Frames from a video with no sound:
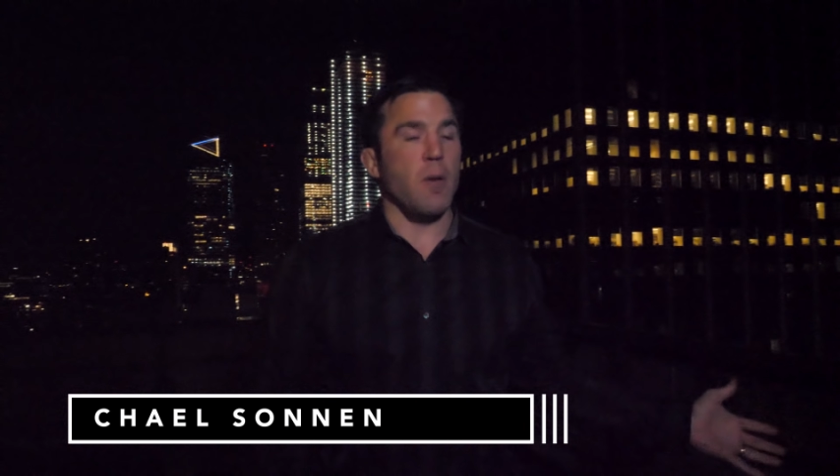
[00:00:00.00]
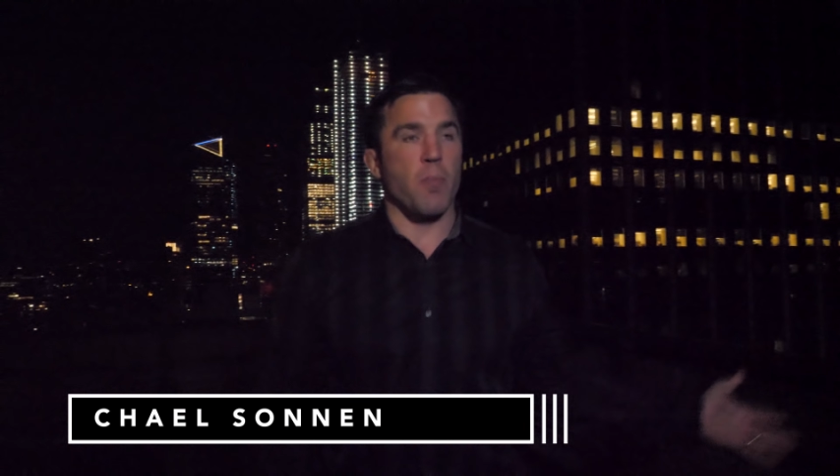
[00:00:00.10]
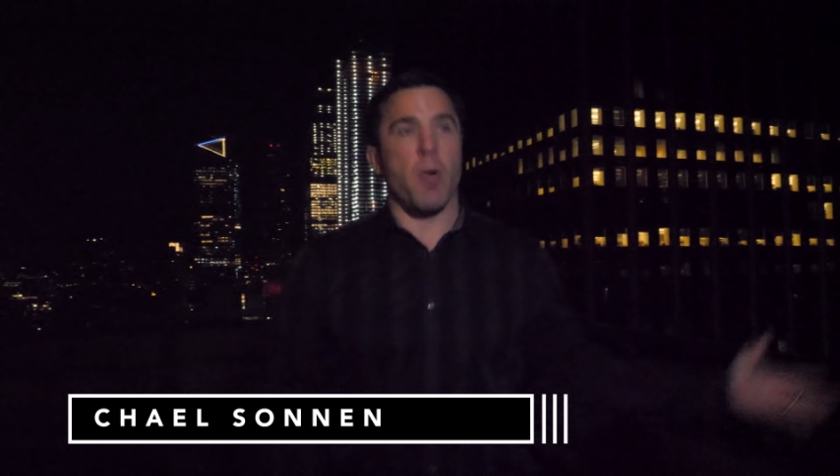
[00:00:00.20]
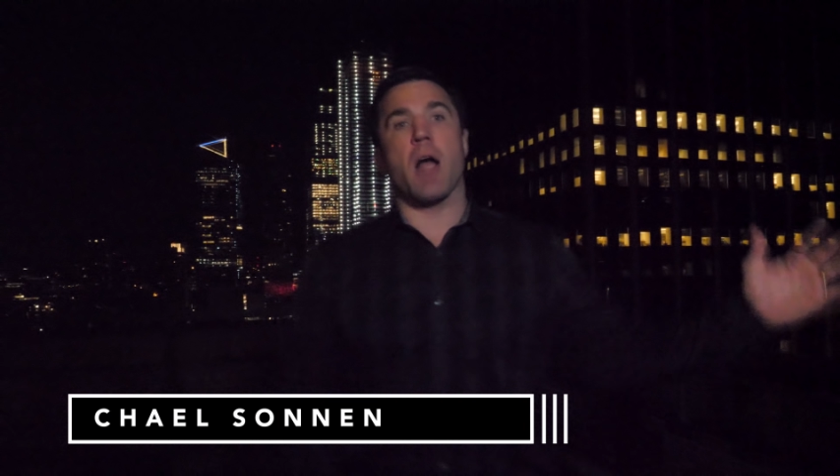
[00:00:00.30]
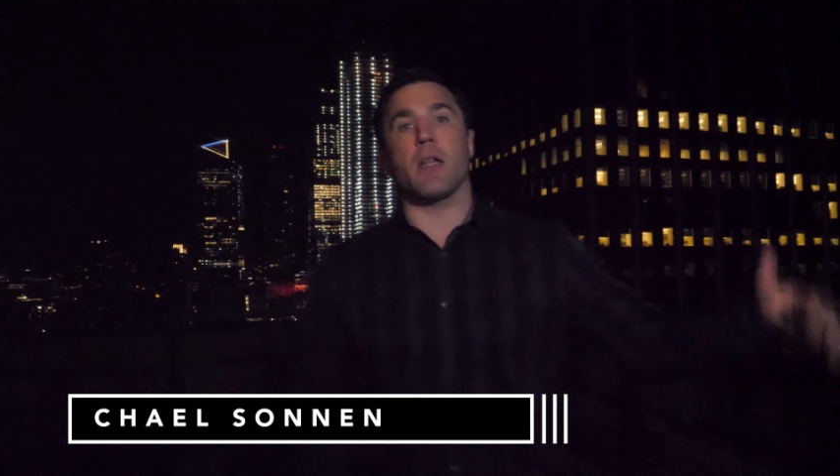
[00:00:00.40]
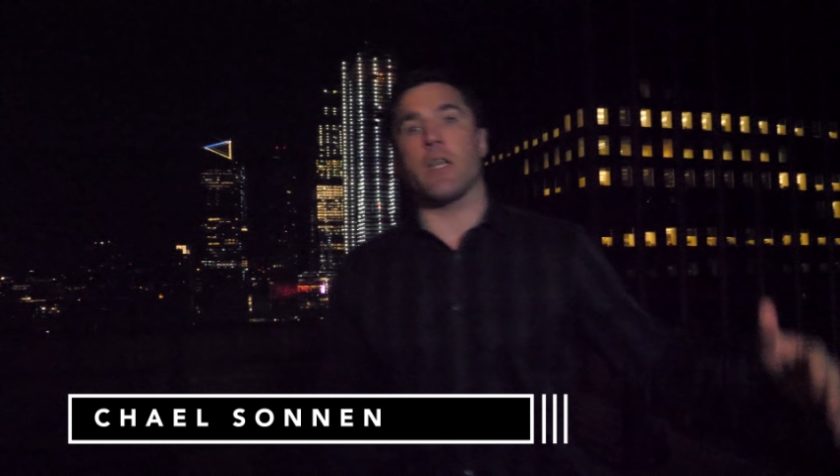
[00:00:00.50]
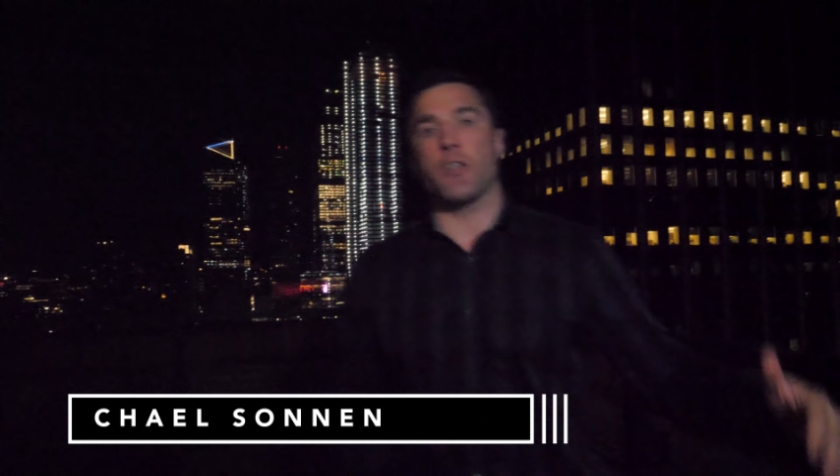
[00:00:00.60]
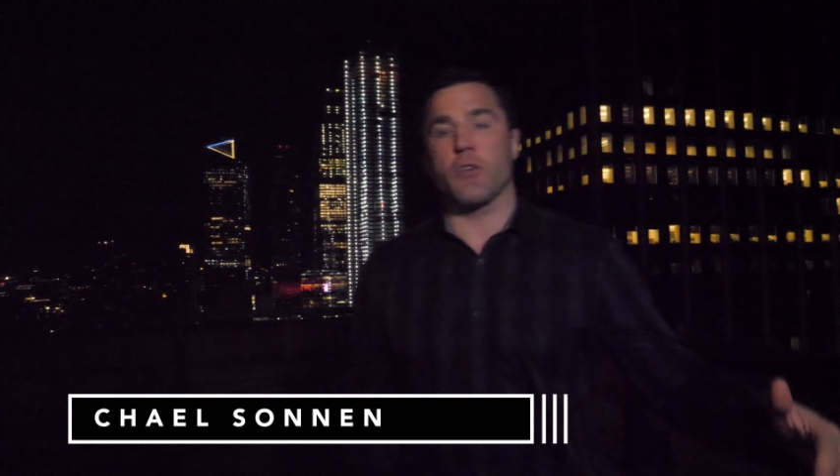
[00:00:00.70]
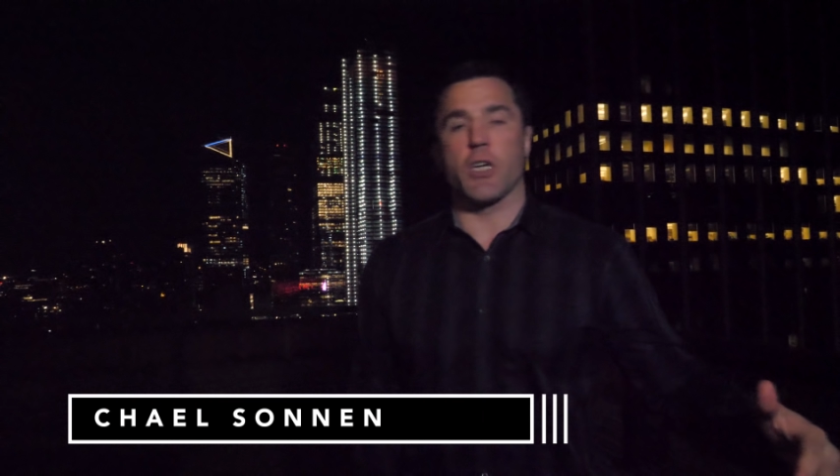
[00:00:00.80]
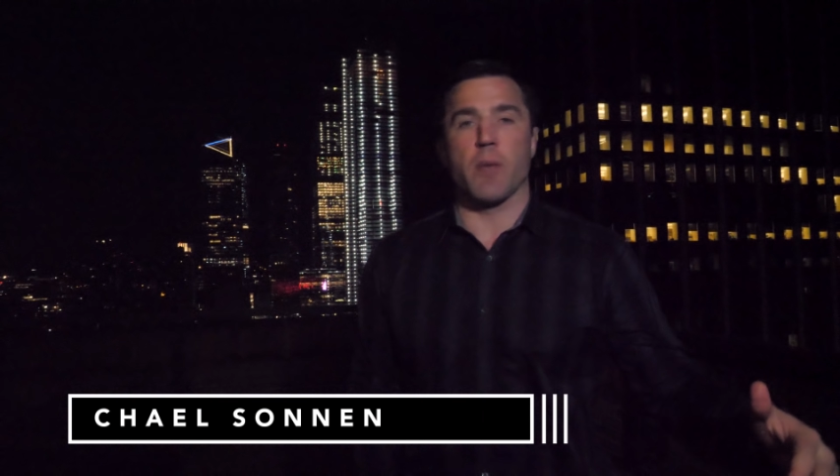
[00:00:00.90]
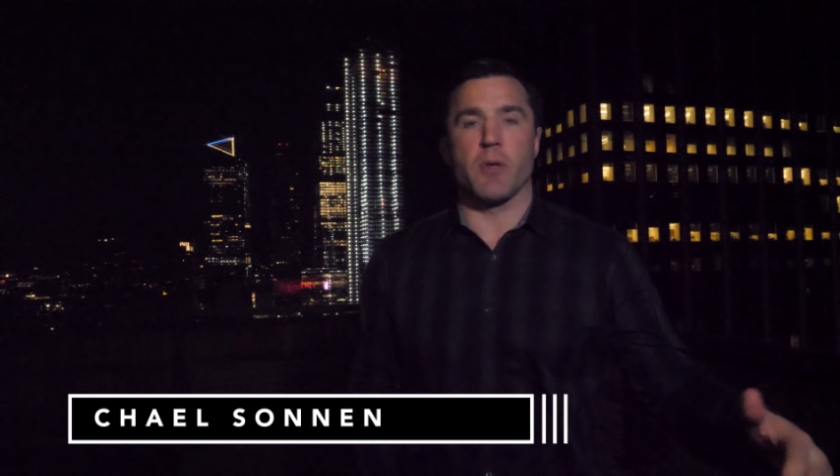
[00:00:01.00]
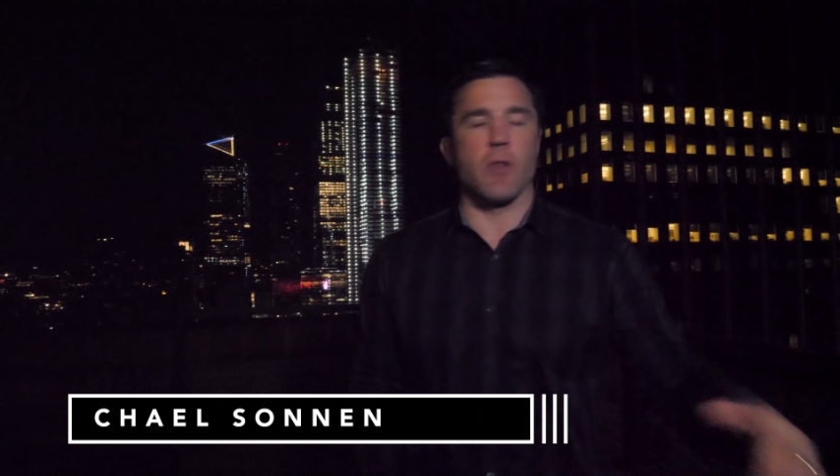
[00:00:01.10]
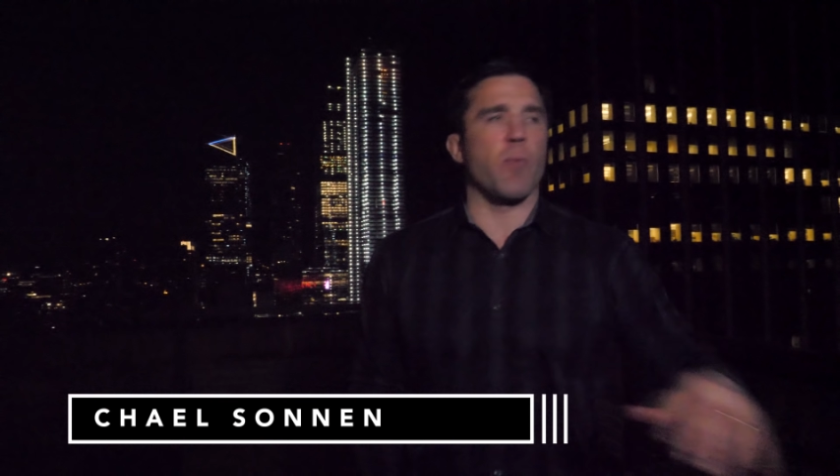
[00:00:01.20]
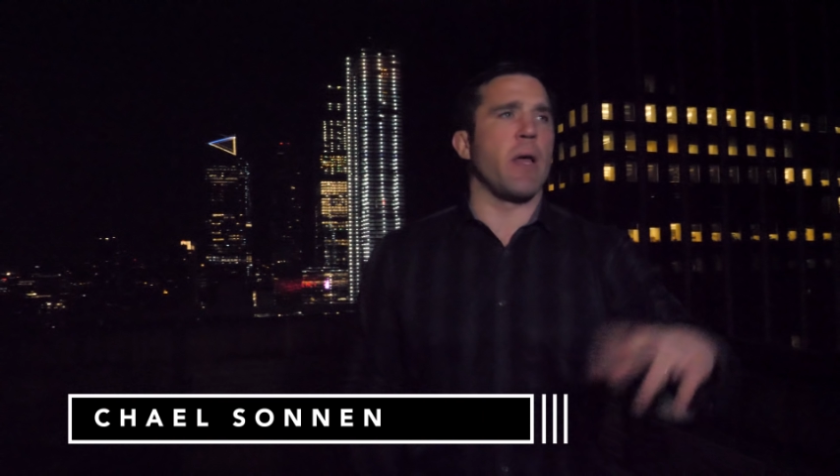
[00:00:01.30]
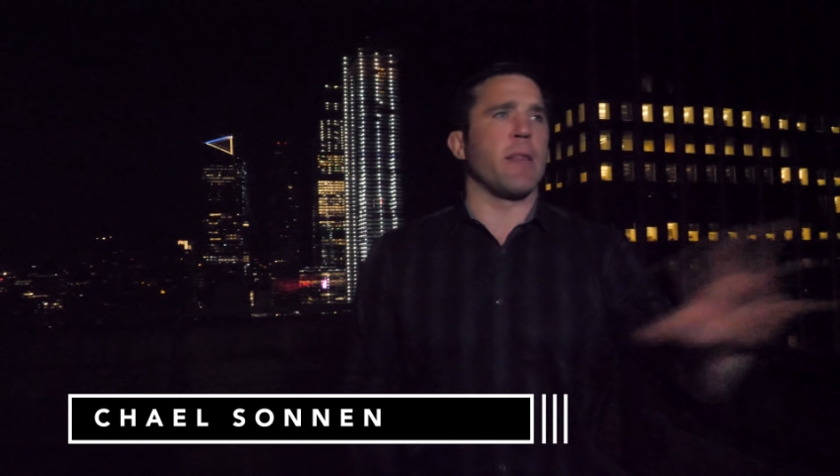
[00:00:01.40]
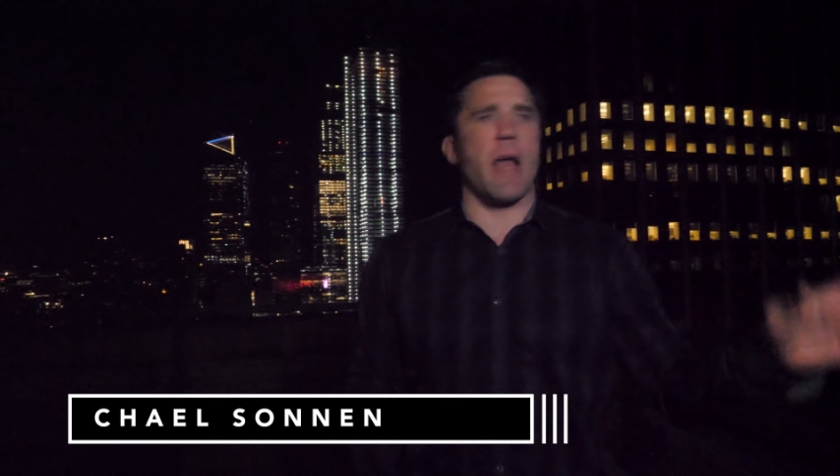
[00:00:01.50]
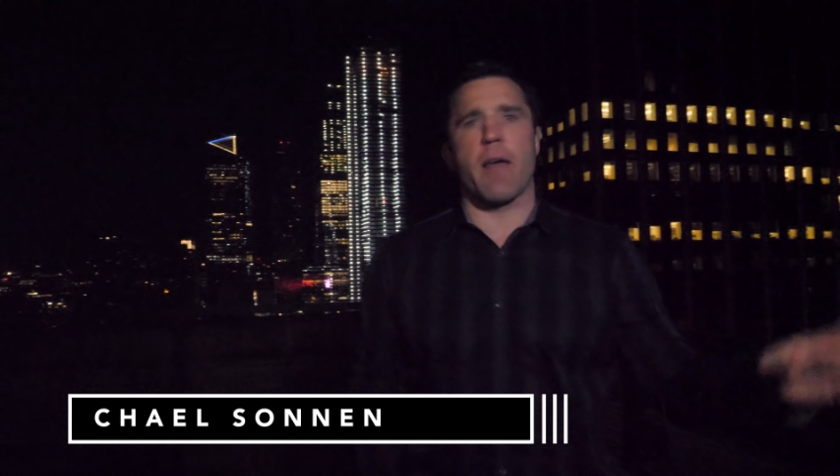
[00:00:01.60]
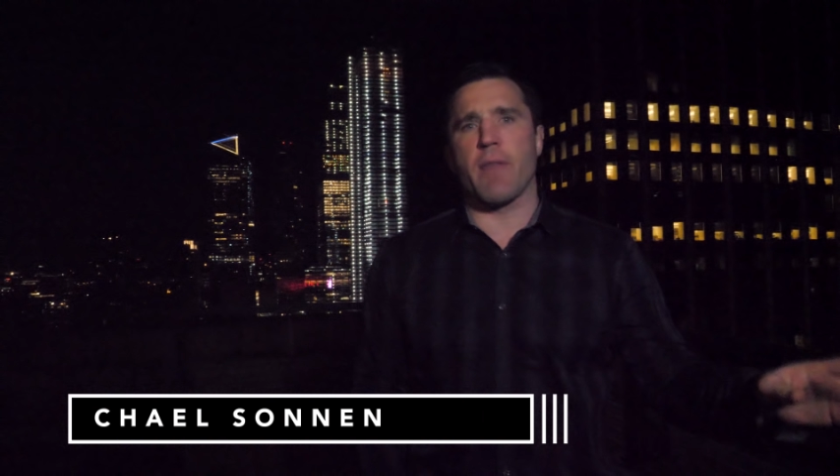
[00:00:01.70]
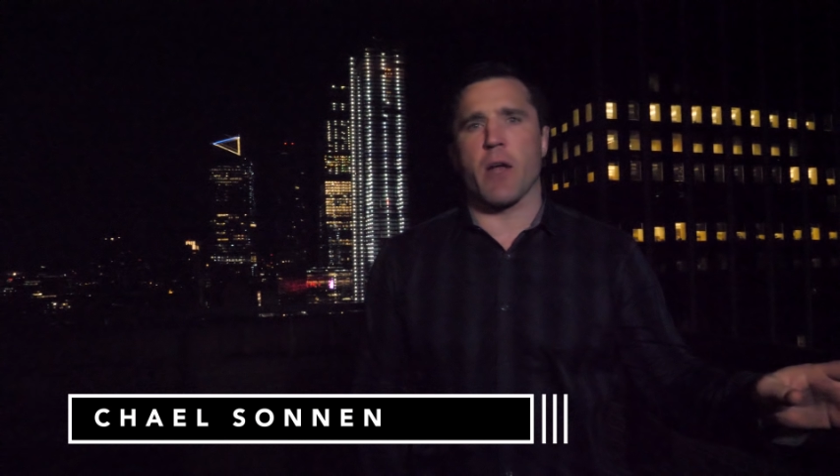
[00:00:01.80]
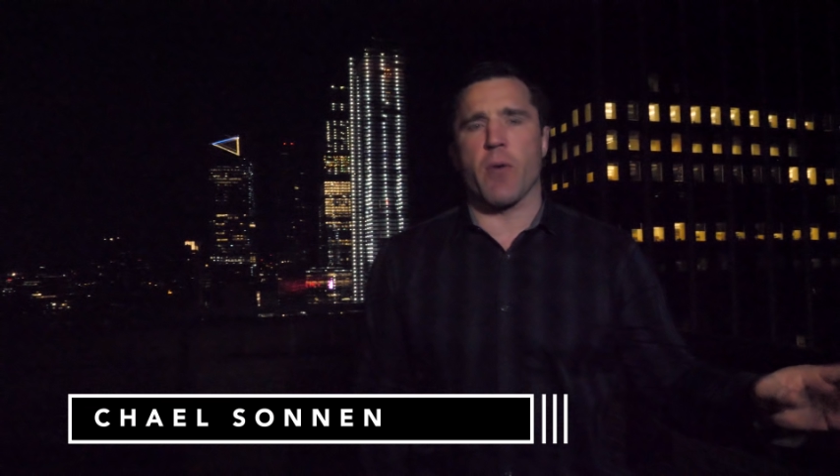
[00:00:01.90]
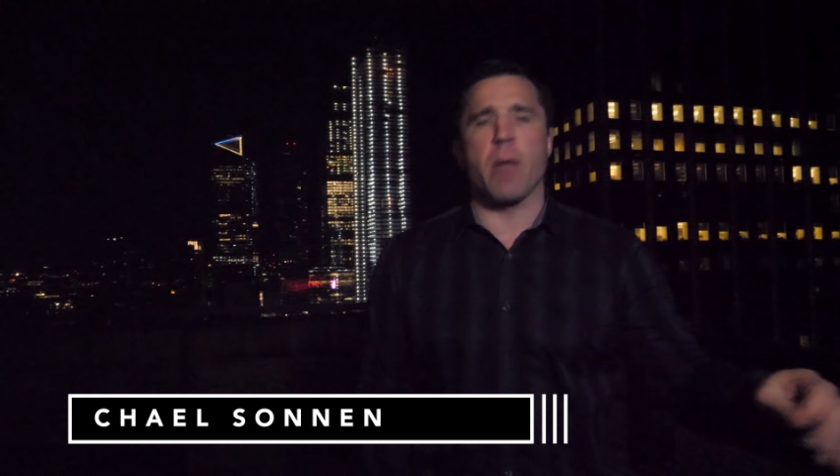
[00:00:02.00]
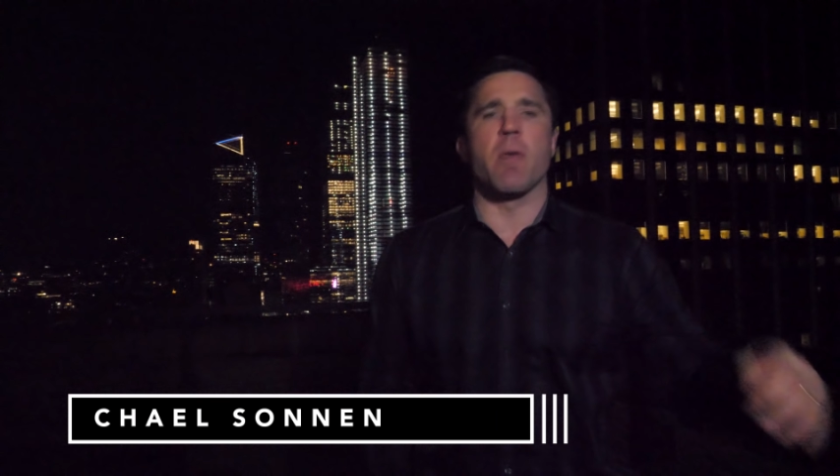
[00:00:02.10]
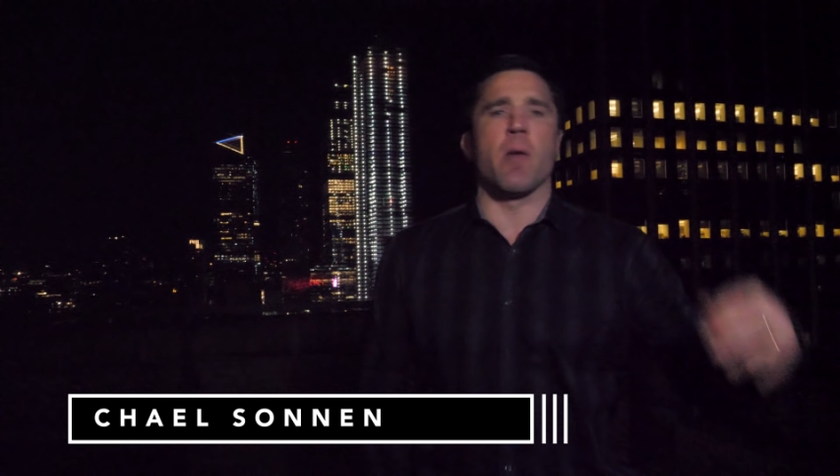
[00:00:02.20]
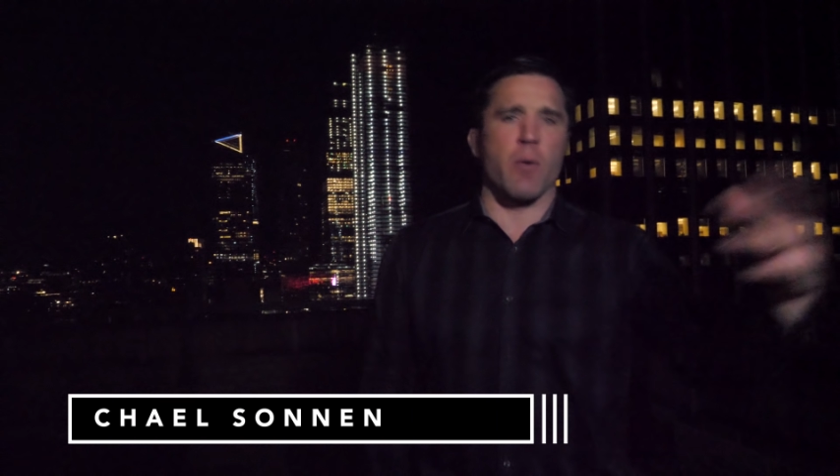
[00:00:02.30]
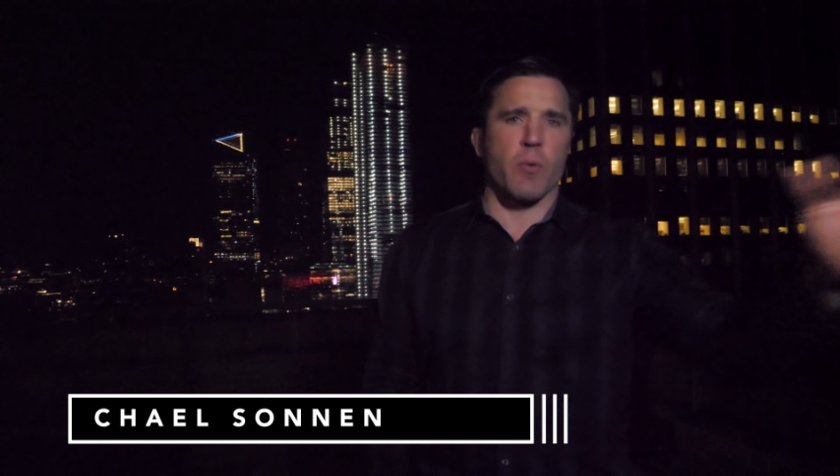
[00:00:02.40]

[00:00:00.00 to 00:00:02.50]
Brock Lesnar jumps in the ring. They have that great moment.